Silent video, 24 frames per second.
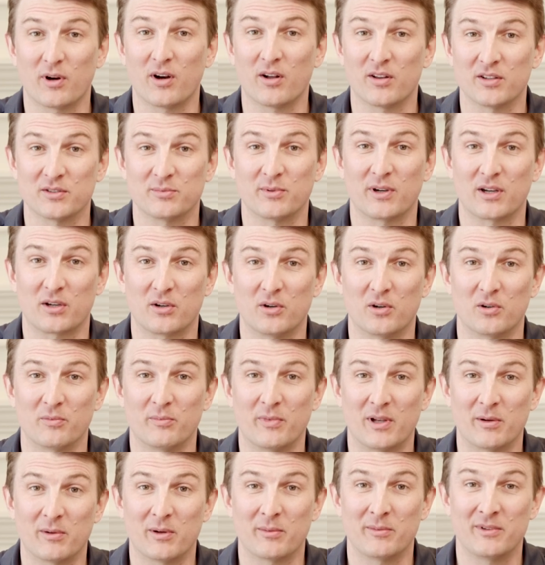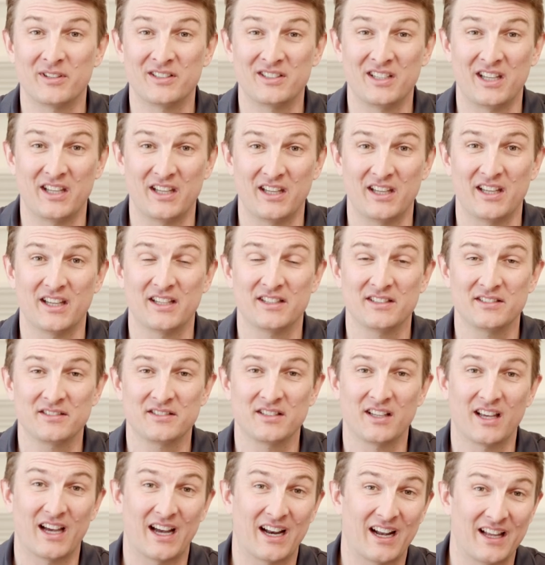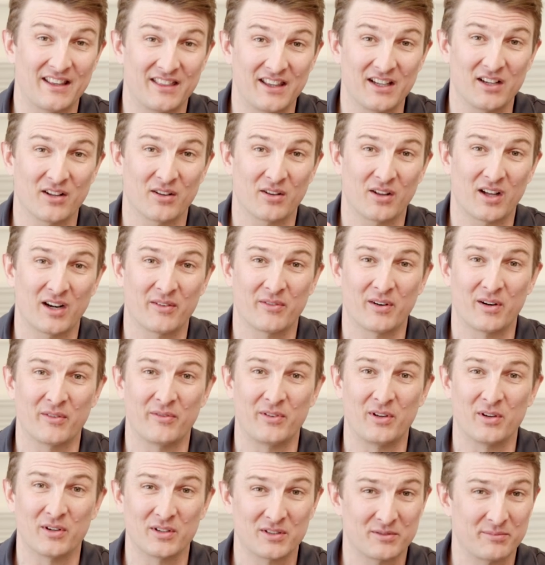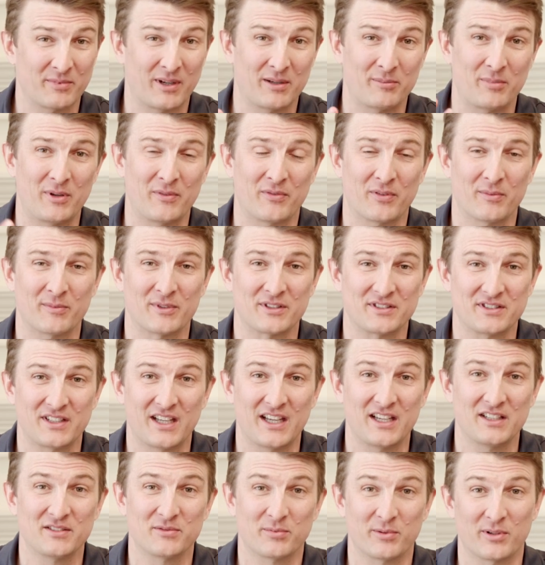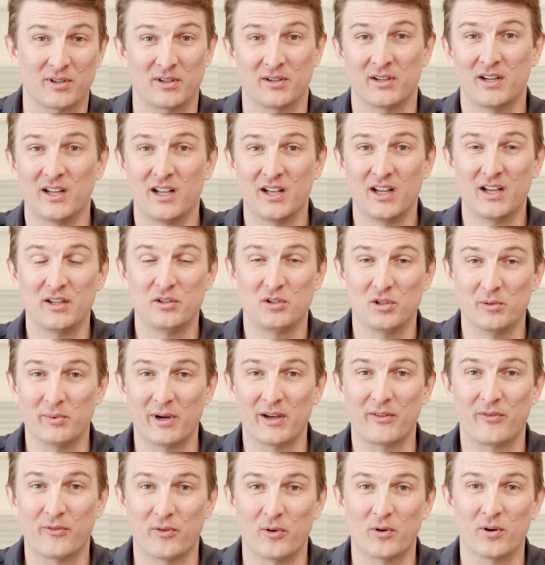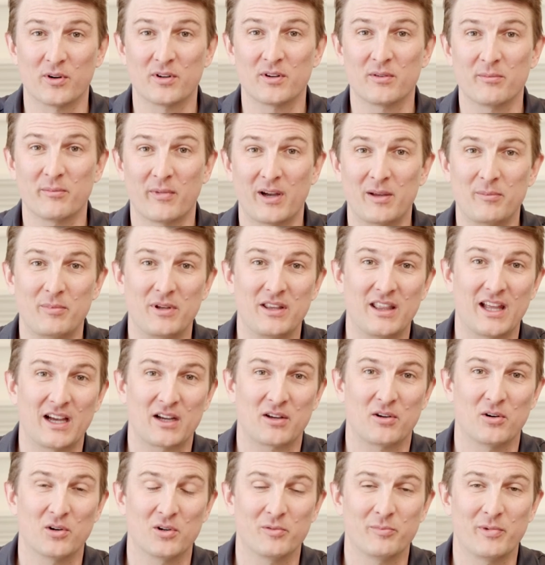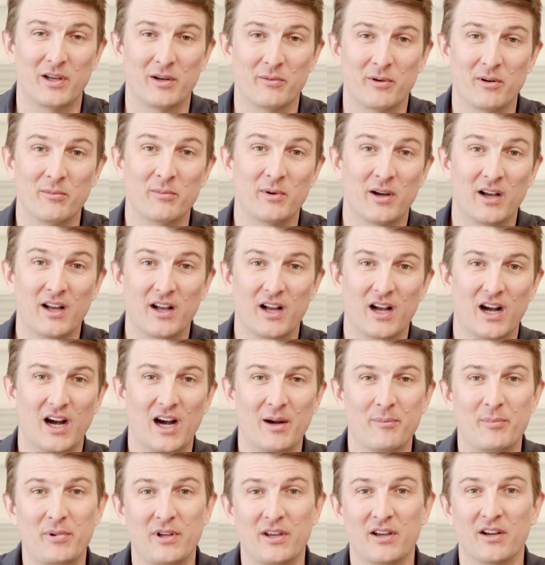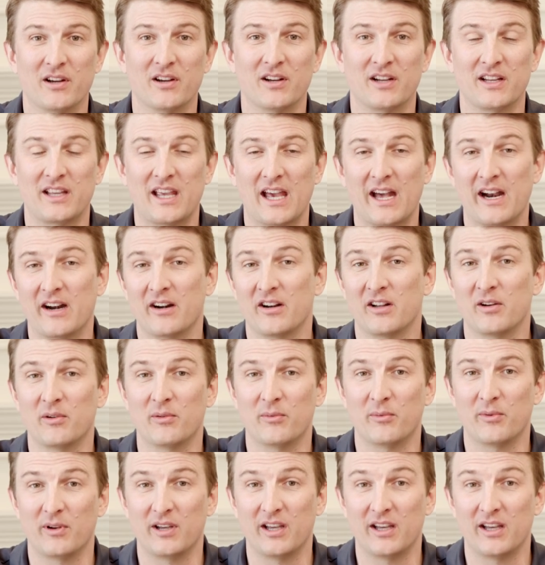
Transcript: wall is what code minimum is. And I think a lot of our viewers might be from the States where 2x4 might be that code minimum. Up here in Canada,